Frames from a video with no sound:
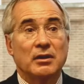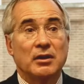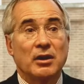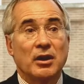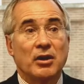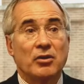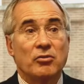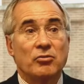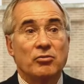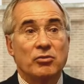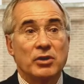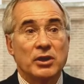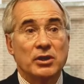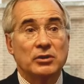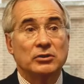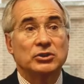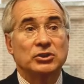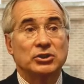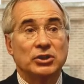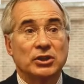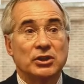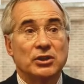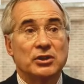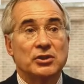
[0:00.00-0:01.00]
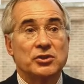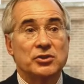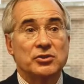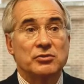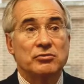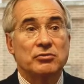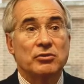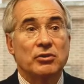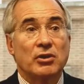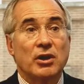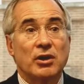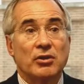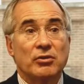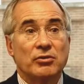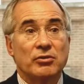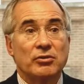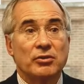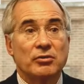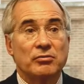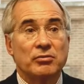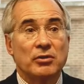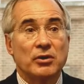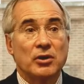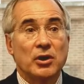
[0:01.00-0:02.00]
a real surge of growth,
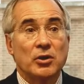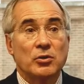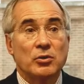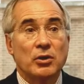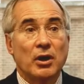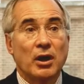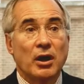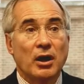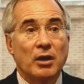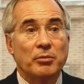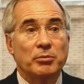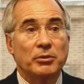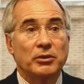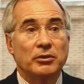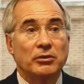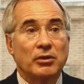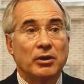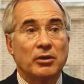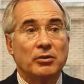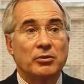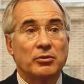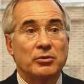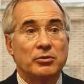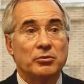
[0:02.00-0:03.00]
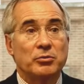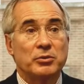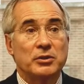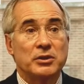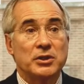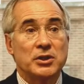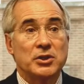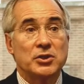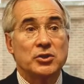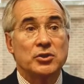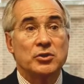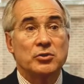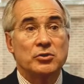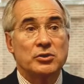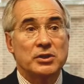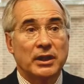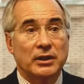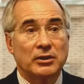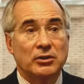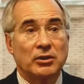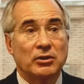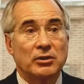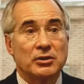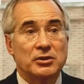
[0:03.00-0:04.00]
of low carbon growth with these new
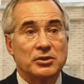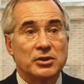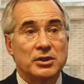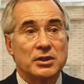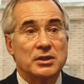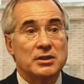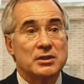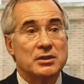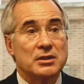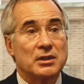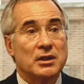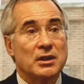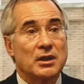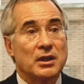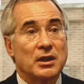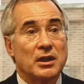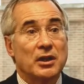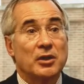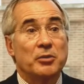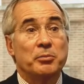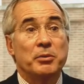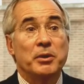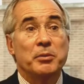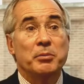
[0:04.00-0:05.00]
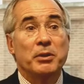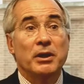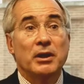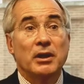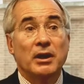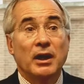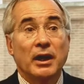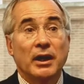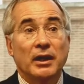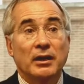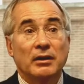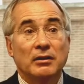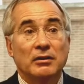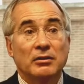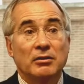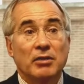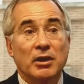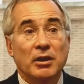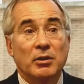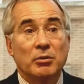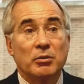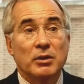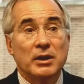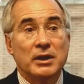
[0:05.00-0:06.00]
technologies. It'll be a bit like the
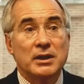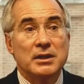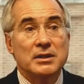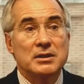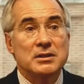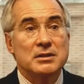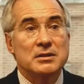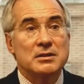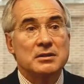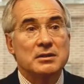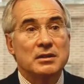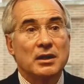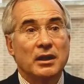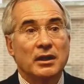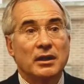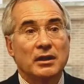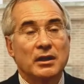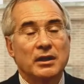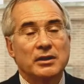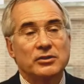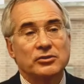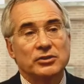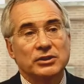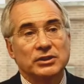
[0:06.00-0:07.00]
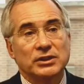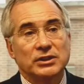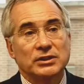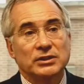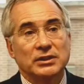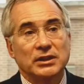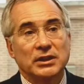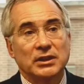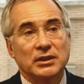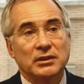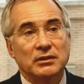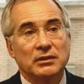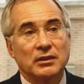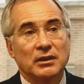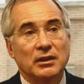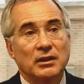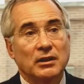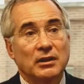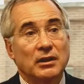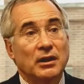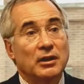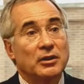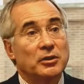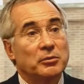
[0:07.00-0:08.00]
railways, like electricity,
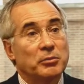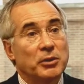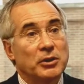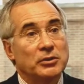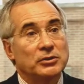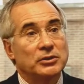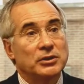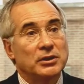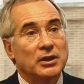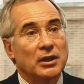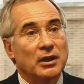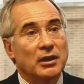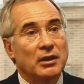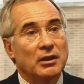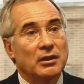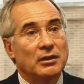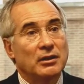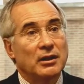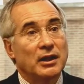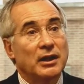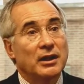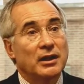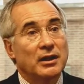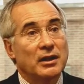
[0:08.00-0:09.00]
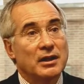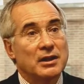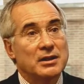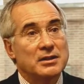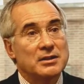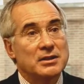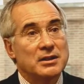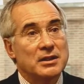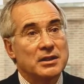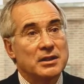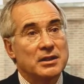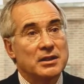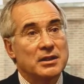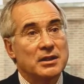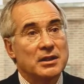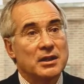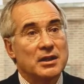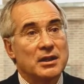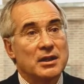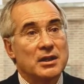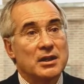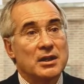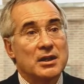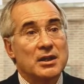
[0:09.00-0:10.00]
like the motor car, like IT.
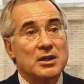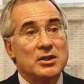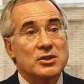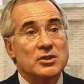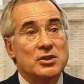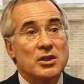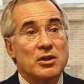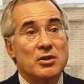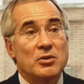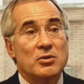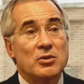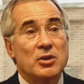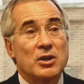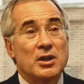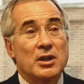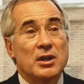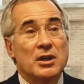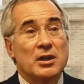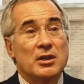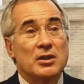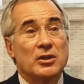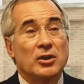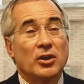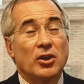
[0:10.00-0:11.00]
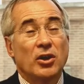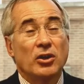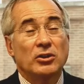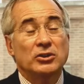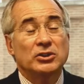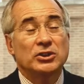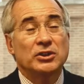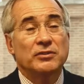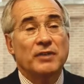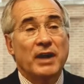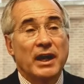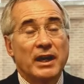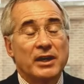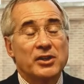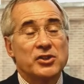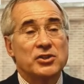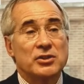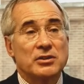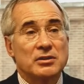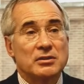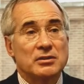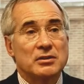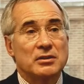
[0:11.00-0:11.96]
So the costs of action